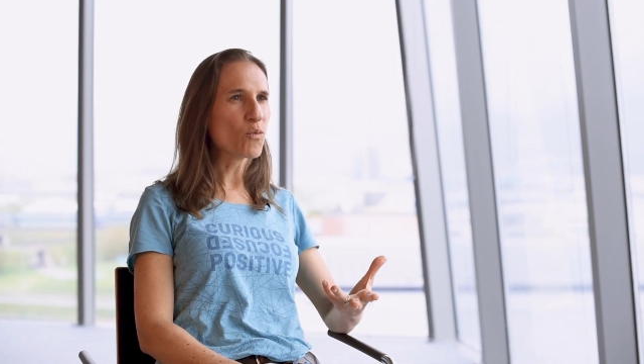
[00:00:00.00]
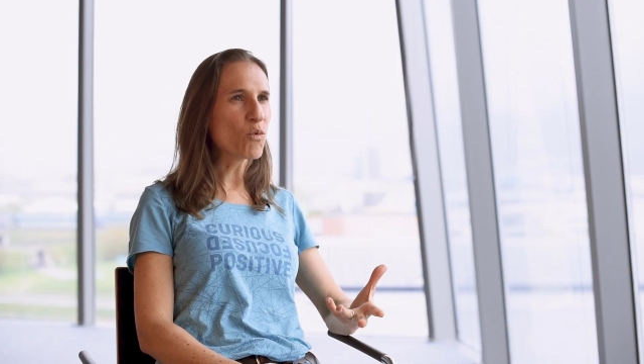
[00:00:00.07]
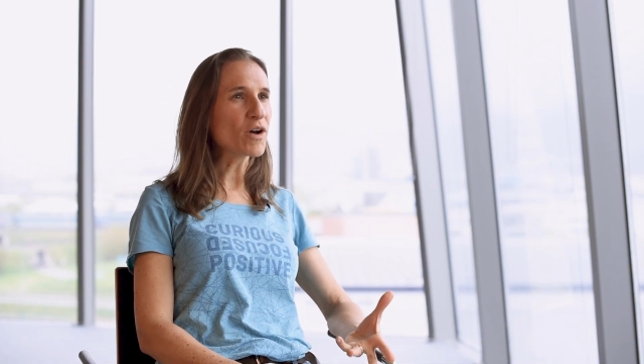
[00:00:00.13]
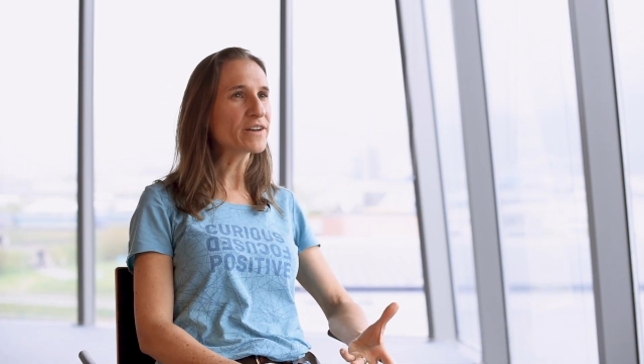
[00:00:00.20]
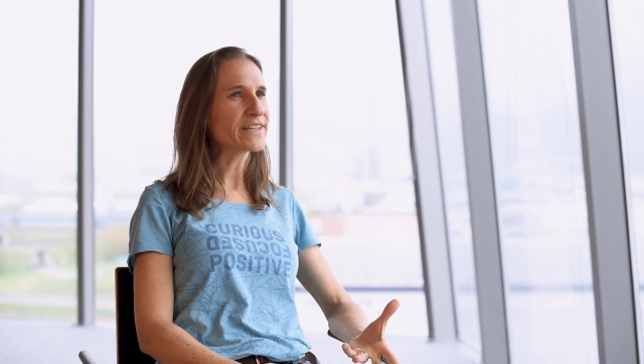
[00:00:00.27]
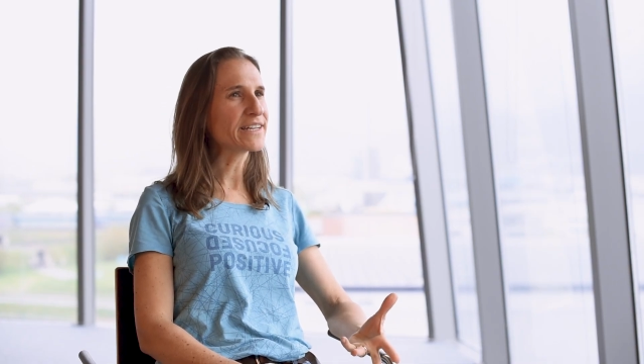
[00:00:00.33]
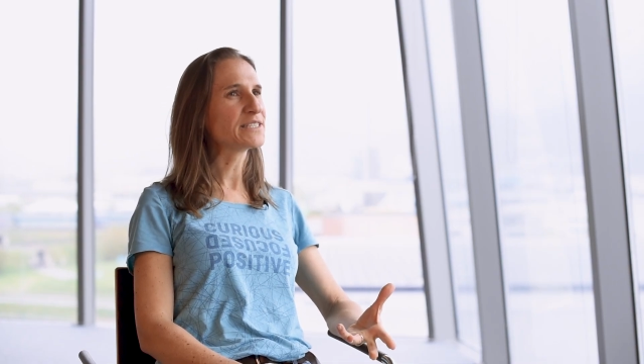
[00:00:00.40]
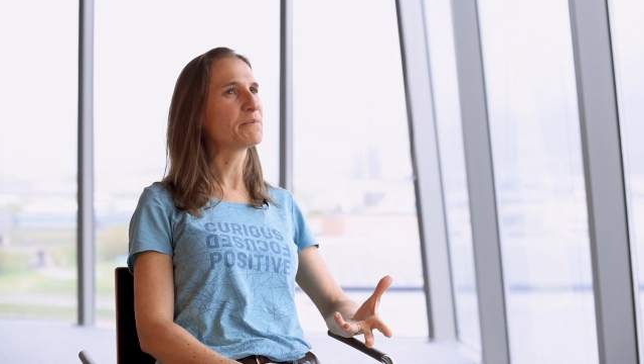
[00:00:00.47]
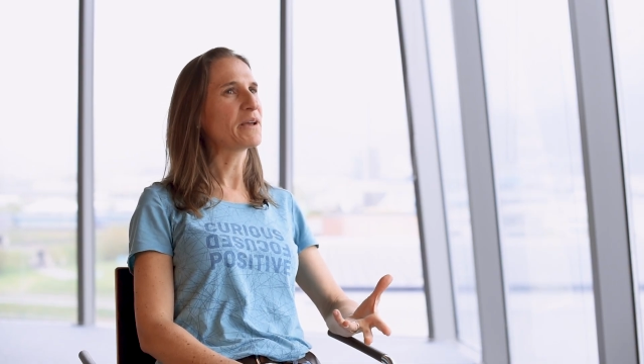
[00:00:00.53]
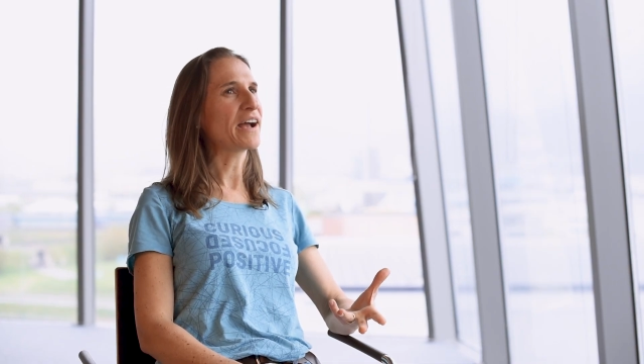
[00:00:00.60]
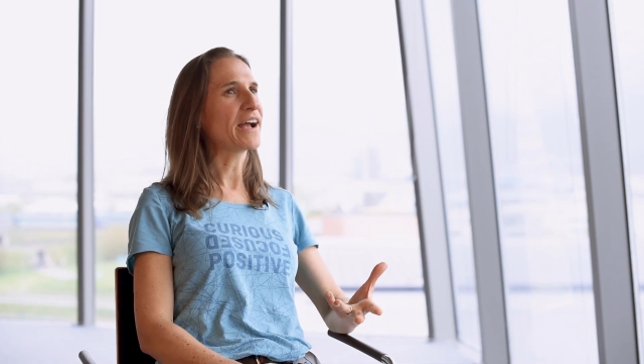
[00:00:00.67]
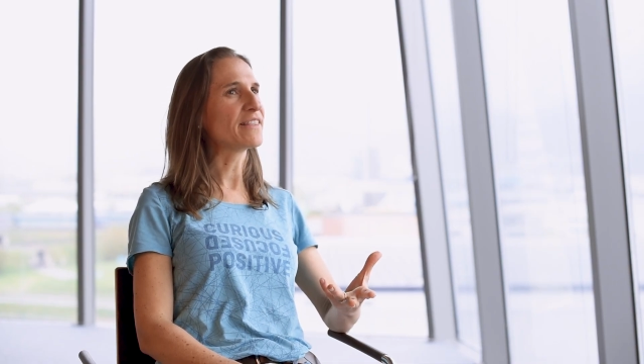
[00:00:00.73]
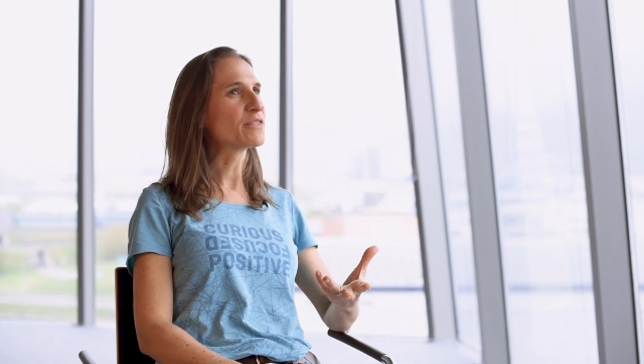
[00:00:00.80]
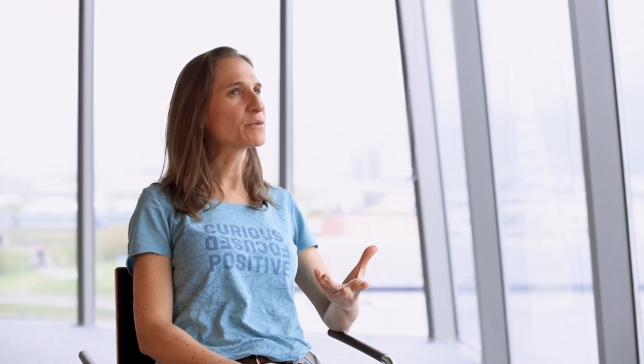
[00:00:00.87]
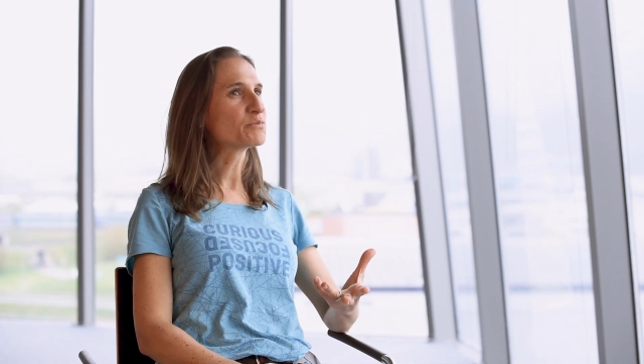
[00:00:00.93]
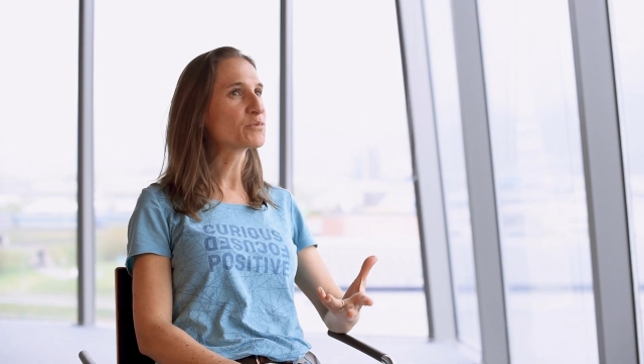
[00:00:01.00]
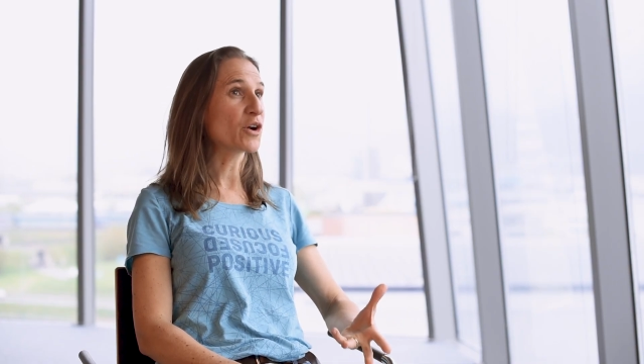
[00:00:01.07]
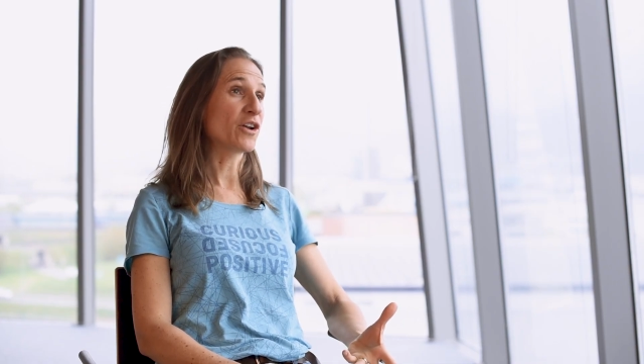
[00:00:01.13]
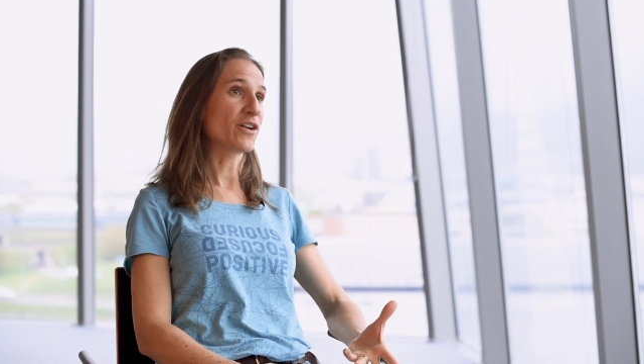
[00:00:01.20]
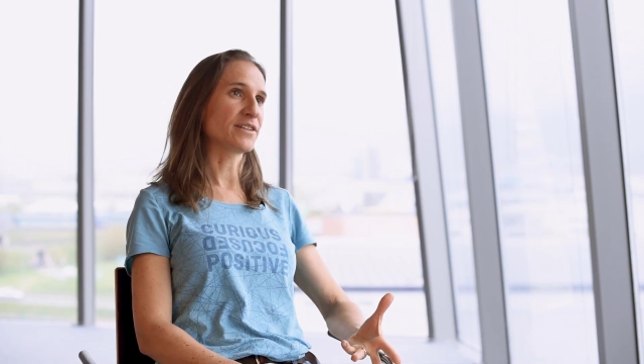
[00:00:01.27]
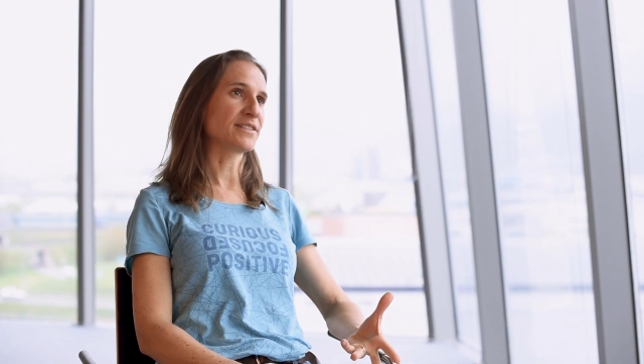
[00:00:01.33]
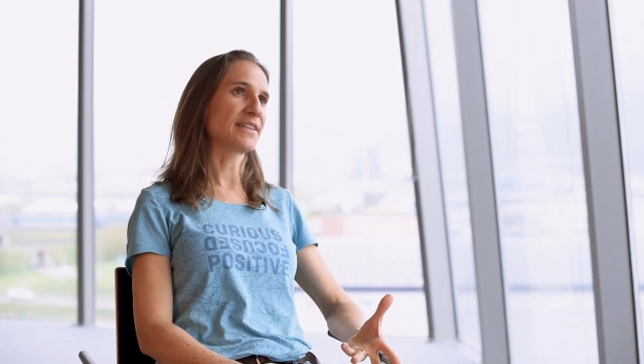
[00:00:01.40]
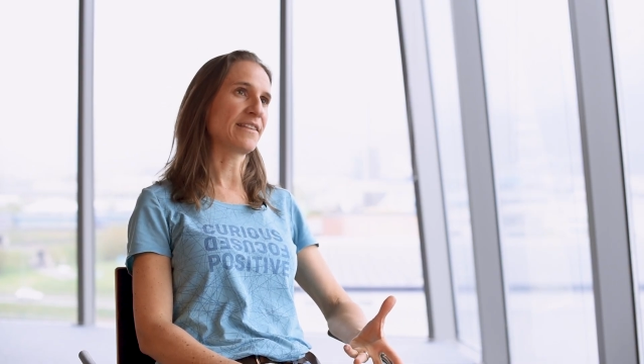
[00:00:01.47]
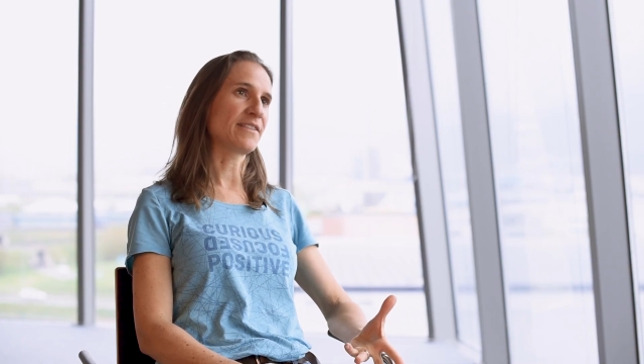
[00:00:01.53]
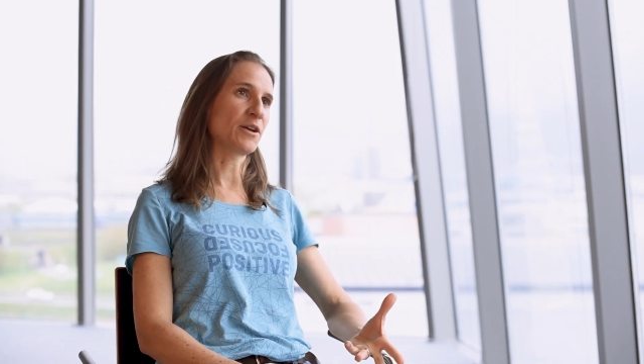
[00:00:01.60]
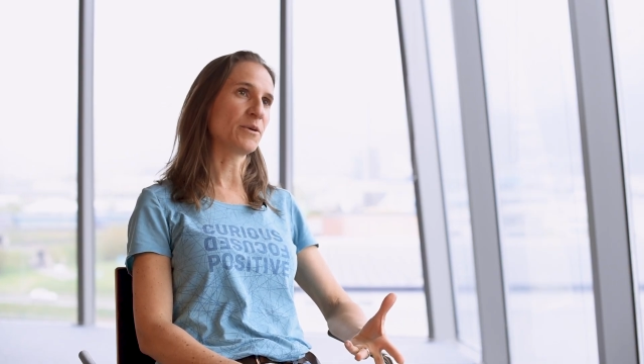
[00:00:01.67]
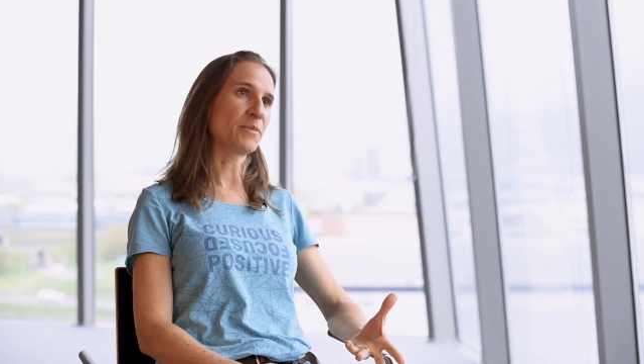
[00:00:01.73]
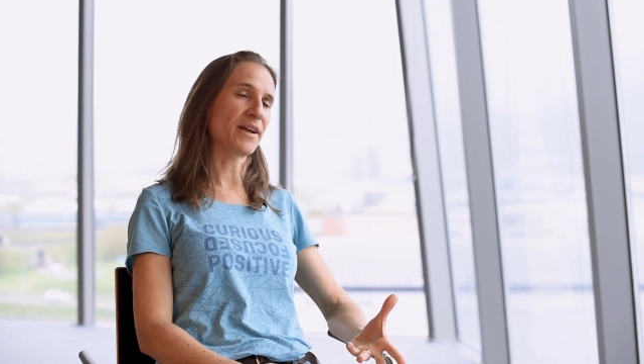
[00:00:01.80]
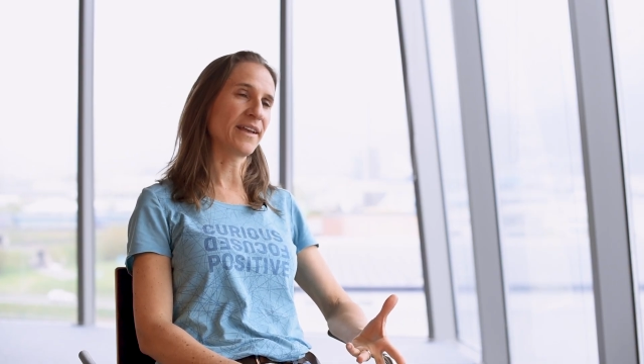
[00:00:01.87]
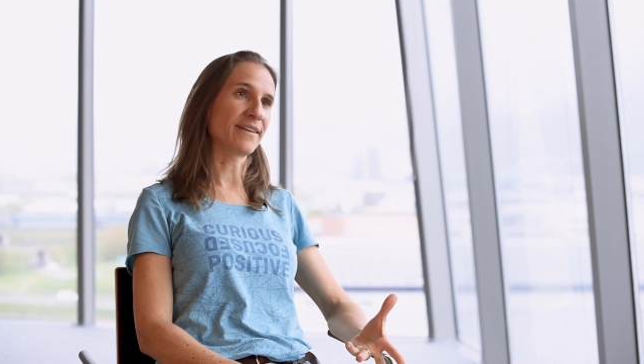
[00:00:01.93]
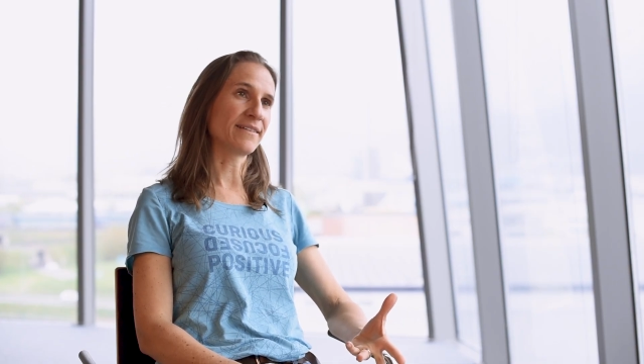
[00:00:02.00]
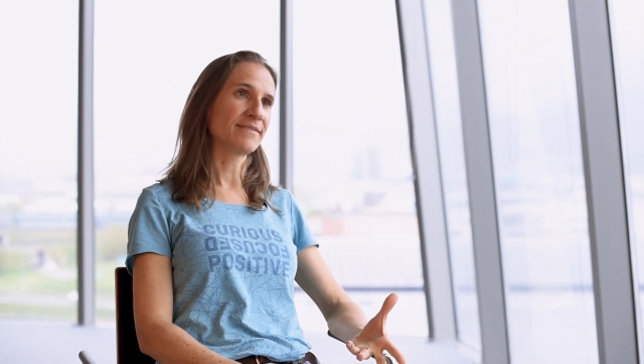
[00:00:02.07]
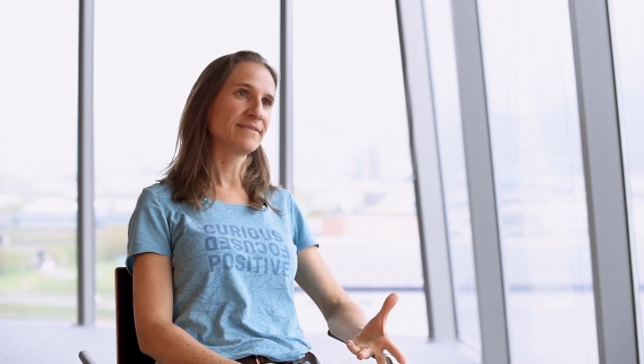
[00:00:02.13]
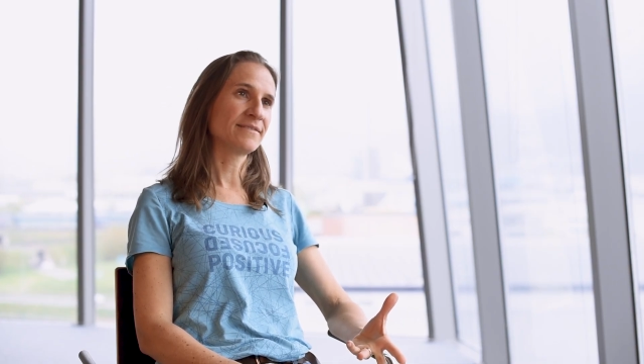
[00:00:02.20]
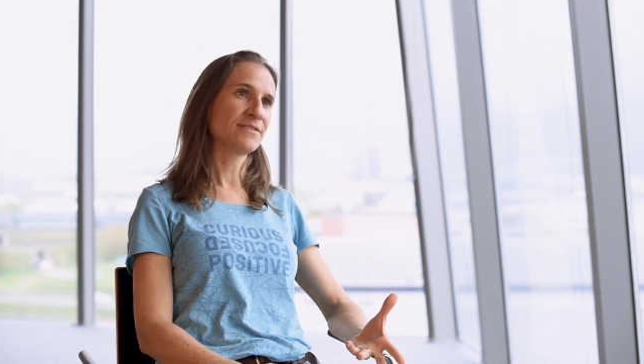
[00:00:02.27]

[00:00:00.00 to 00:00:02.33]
what is behind the products that they're buying.